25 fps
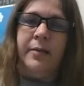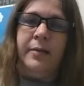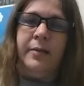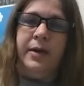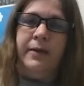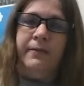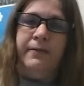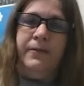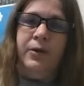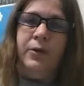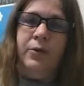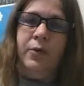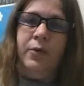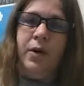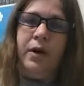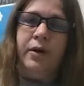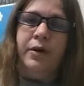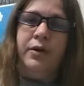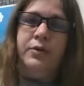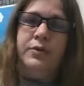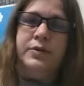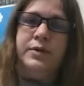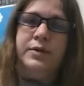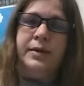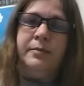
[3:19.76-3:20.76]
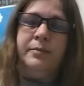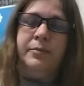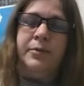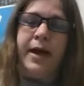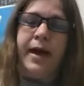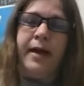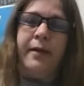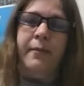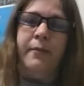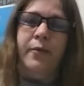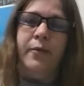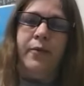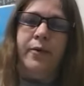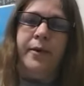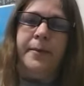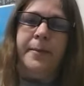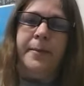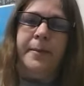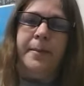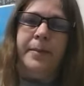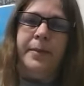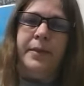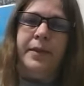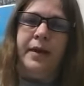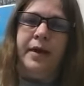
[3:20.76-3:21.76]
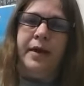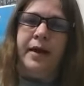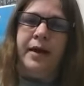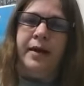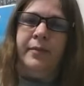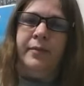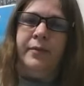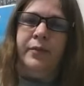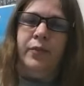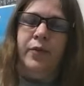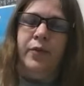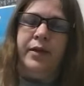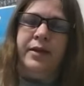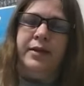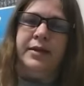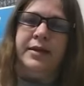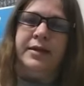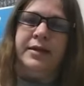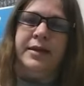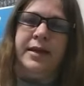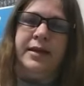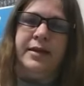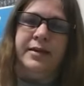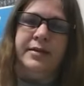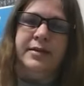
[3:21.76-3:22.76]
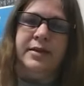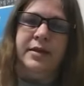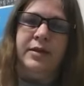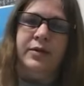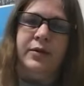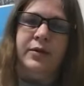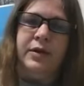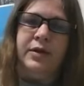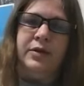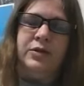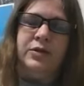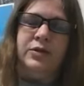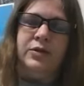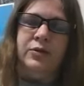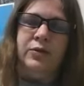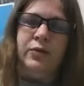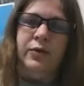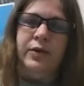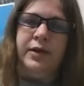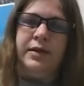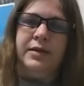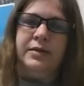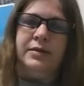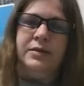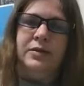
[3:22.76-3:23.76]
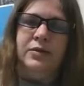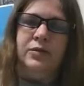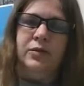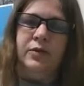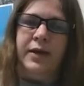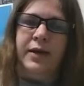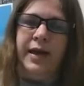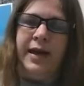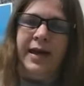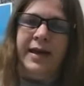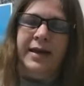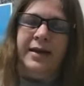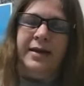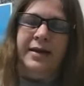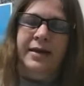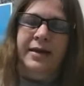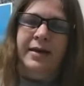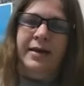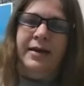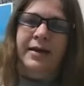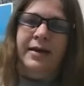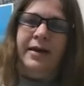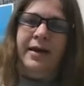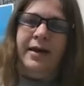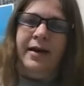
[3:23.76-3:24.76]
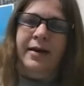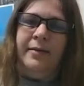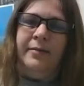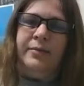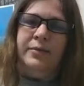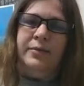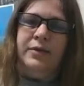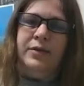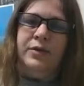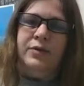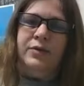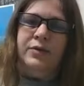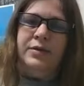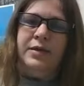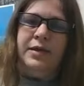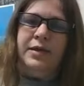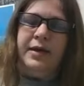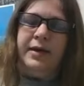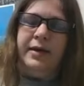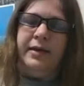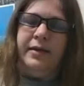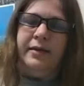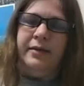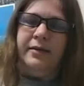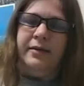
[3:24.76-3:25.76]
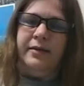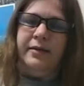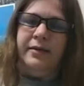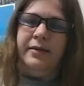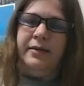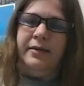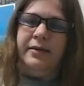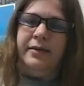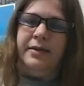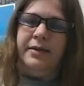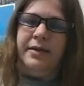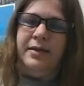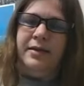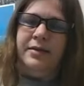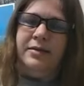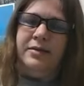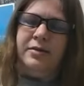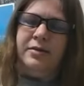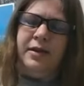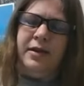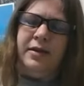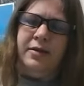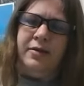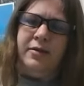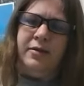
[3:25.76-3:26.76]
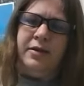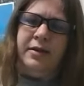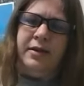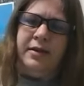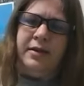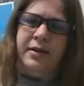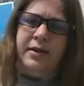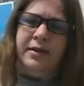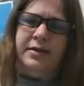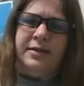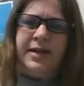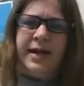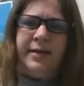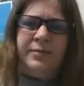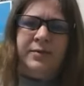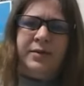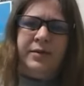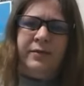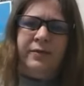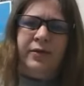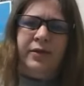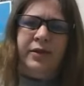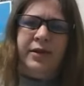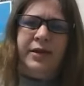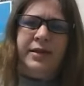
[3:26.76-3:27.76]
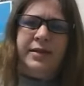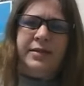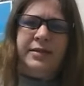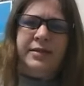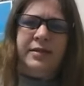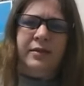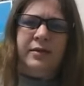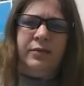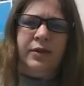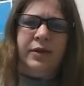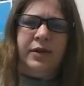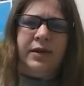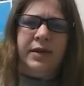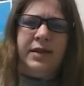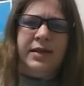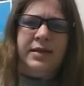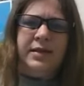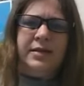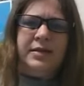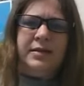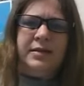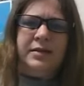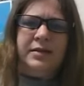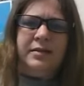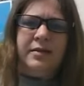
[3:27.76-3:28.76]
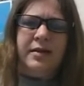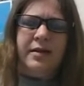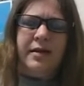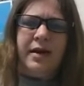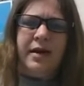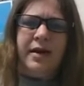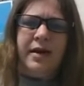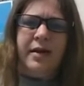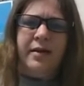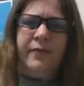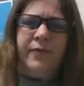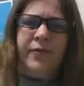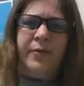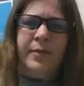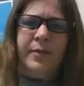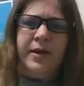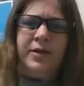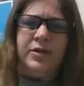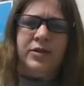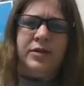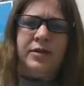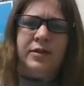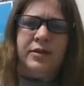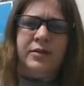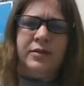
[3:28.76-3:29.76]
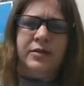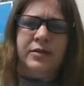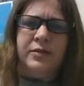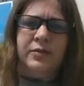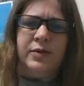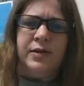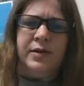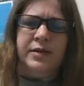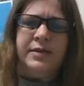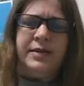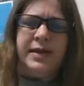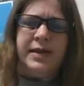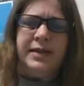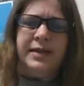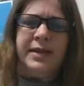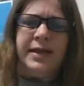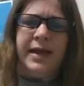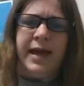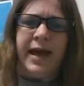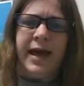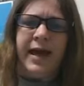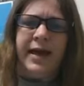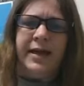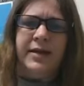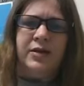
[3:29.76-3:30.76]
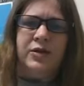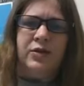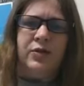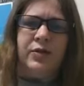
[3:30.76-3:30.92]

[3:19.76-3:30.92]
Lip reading: If you are using Blackboard, one of the things that you can do is you can use either the adaptive release to release information to students at the end.